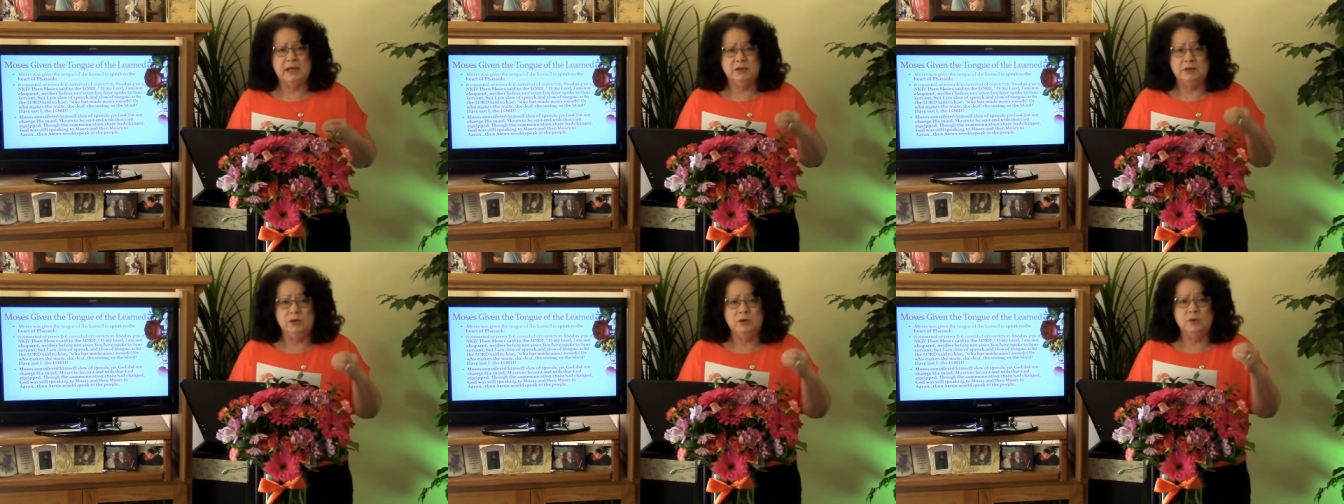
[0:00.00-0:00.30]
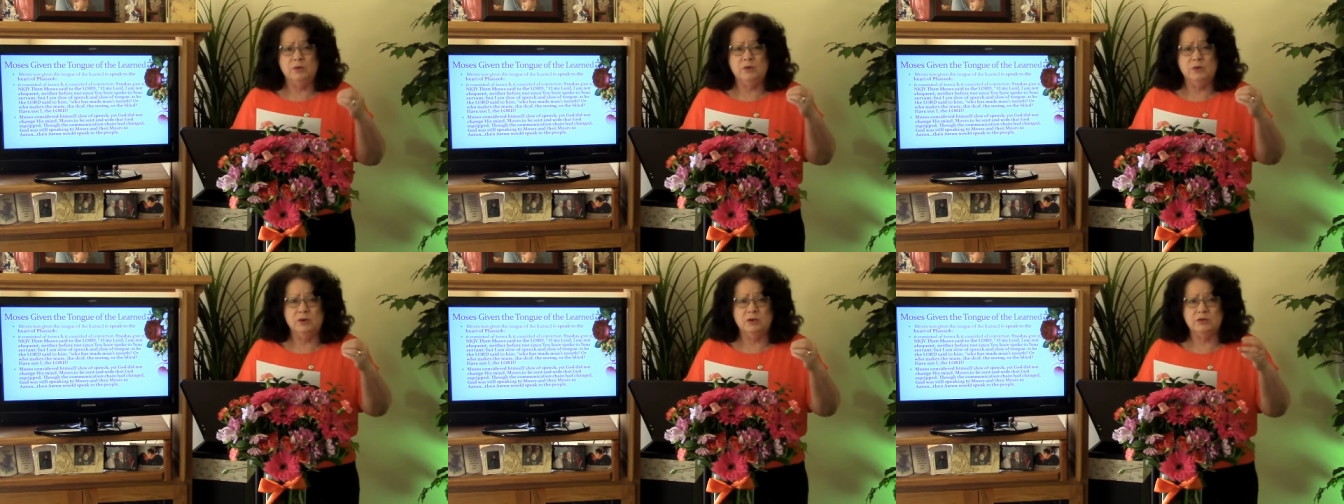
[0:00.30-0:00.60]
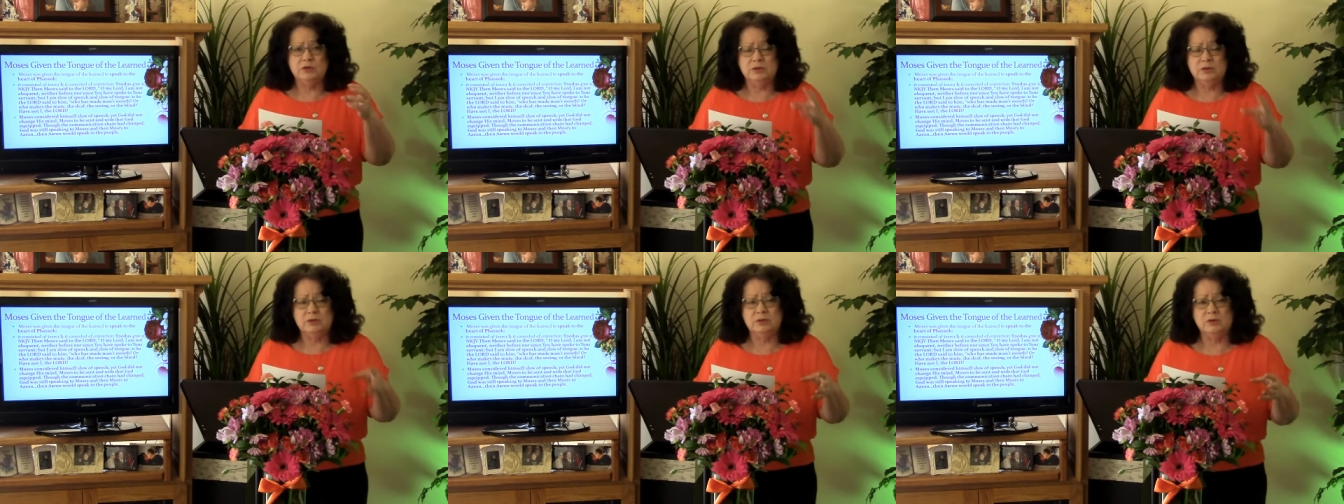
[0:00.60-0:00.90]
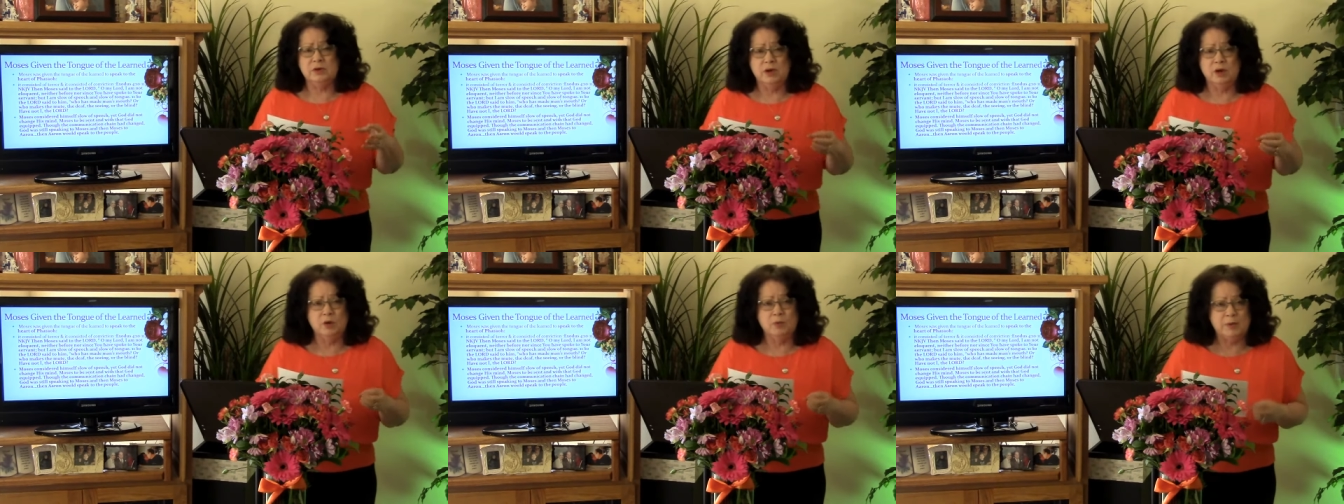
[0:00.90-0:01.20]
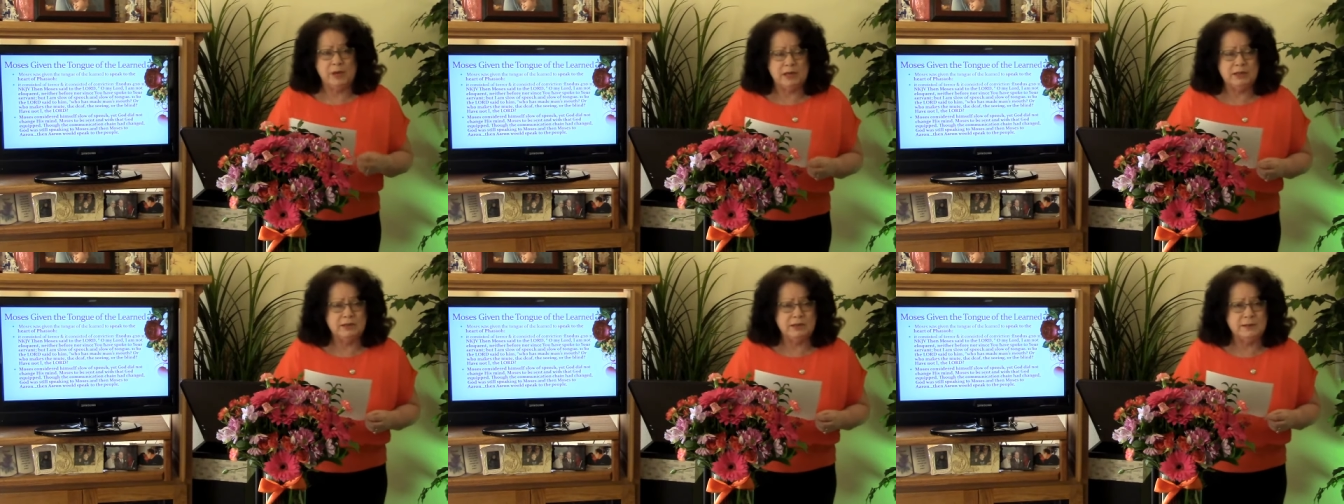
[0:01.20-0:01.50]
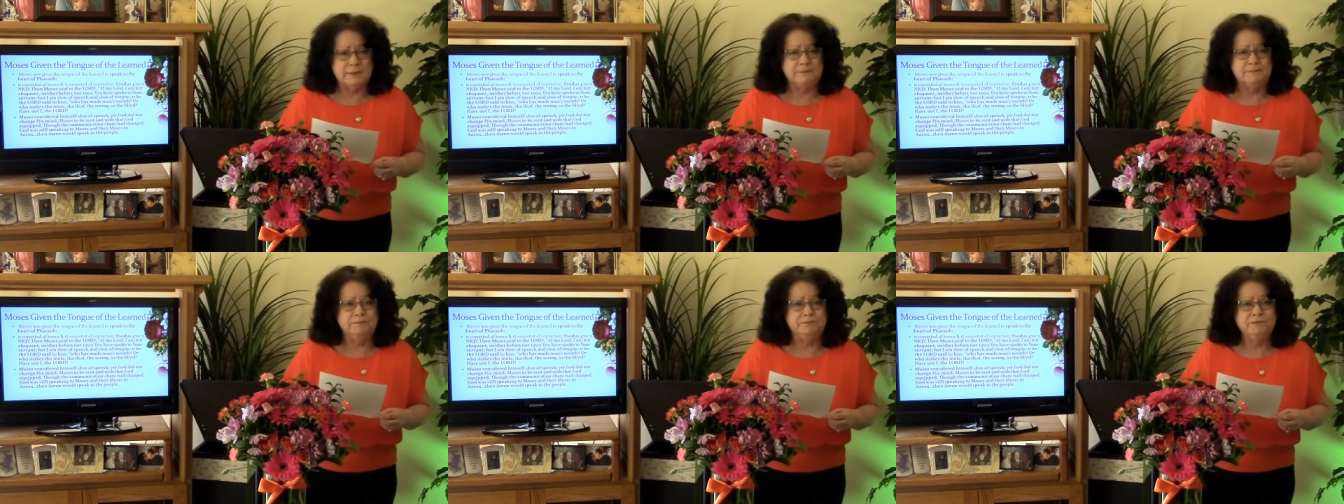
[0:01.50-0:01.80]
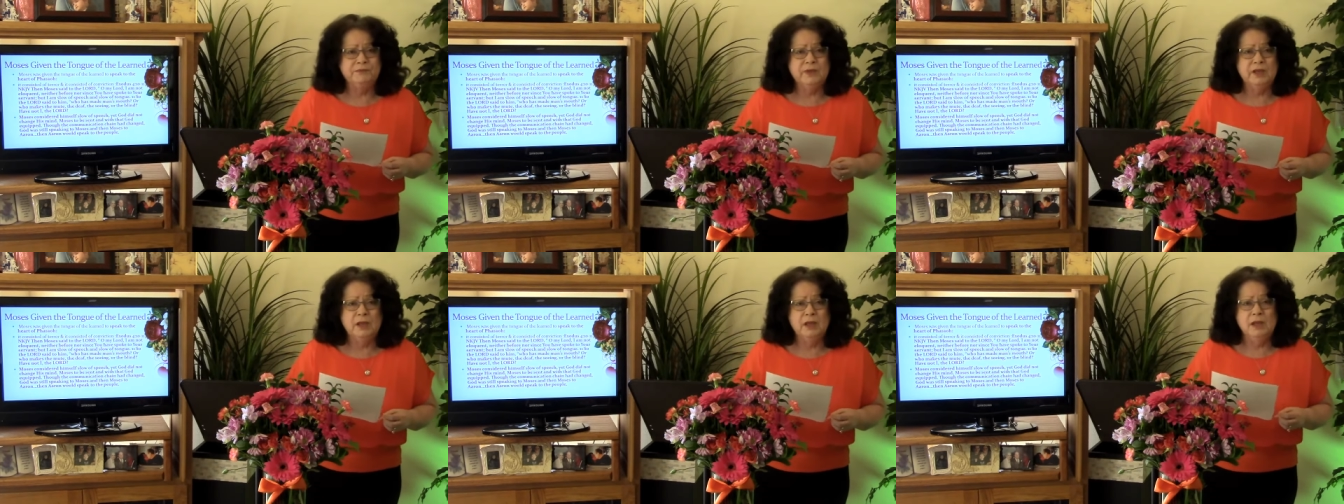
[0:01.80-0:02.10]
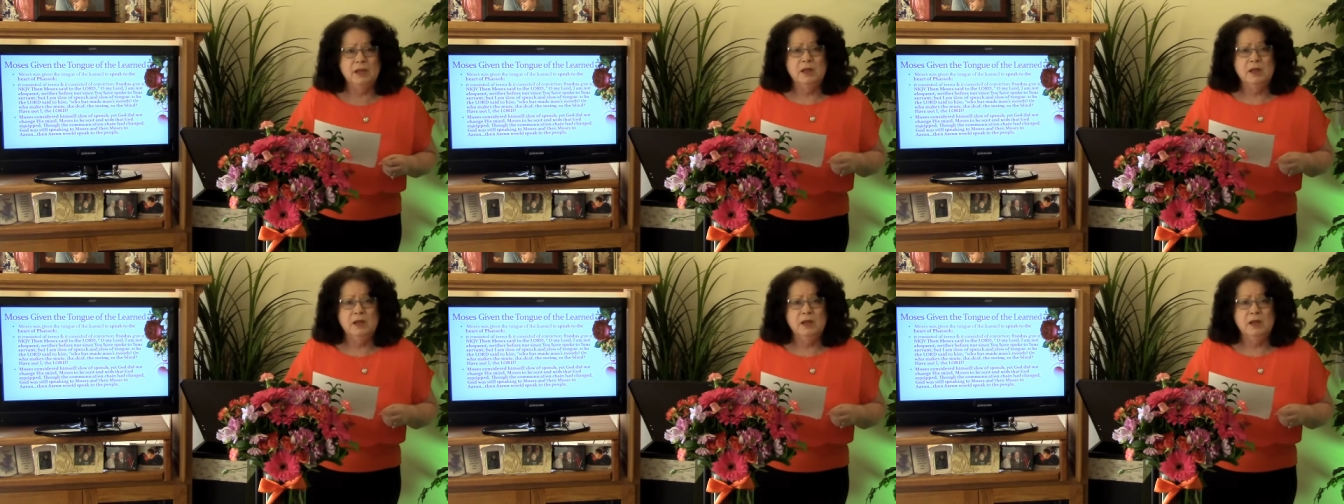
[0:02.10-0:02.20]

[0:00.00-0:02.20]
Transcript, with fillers: and you are to obey them. Right.